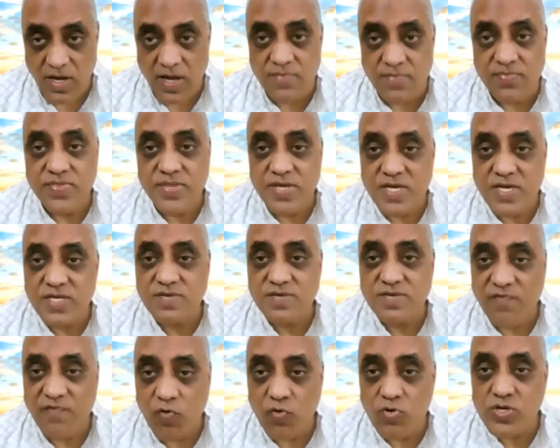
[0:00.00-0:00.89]
In
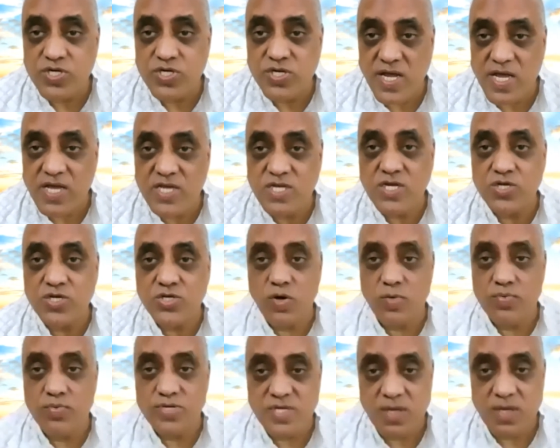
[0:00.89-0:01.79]
these four stages
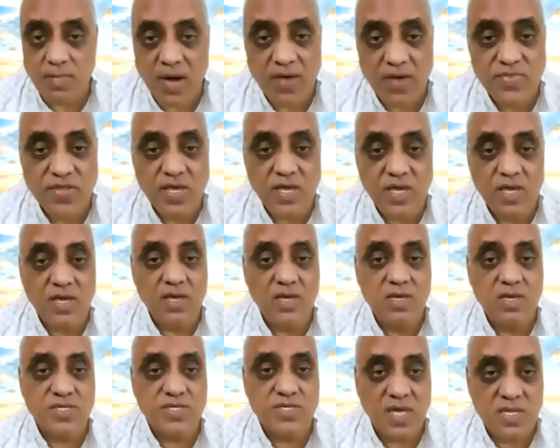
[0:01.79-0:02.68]
of Samadhi,
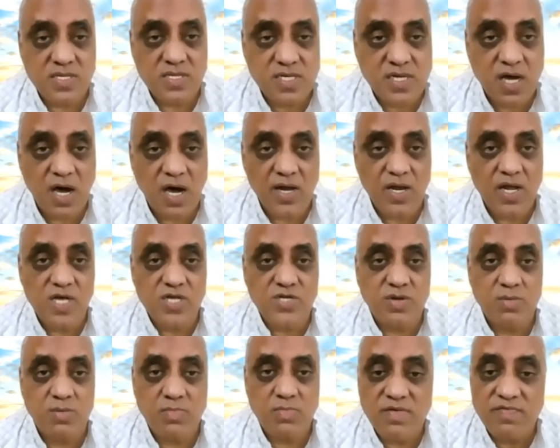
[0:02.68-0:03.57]

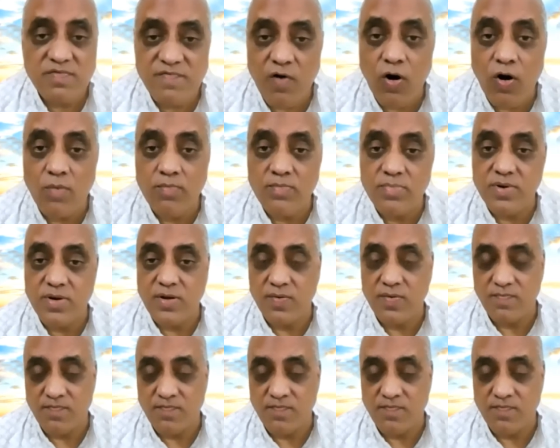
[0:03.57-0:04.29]
sanskaras will be formed.